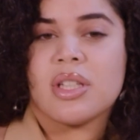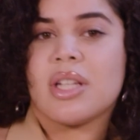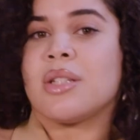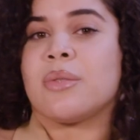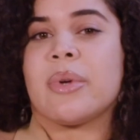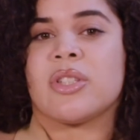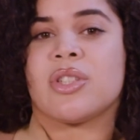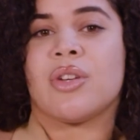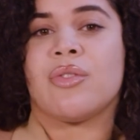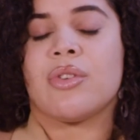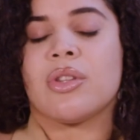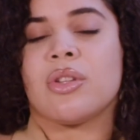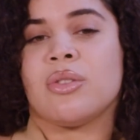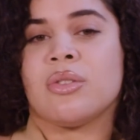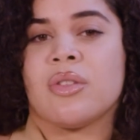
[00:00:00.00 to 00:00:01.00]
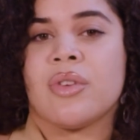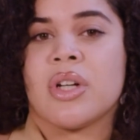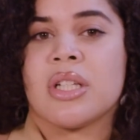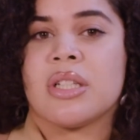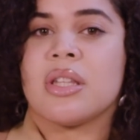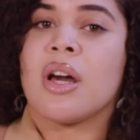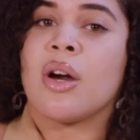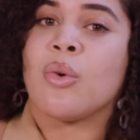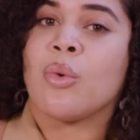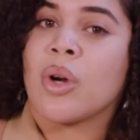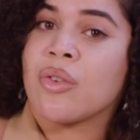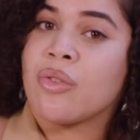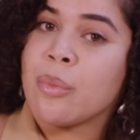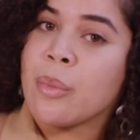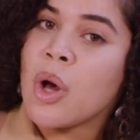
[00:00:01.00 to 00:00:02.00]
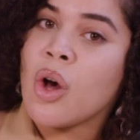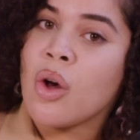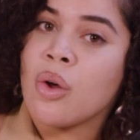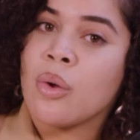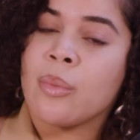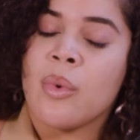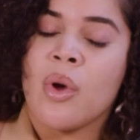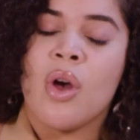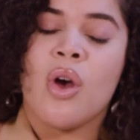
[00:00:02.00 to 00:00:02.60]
especially for those of us that work from home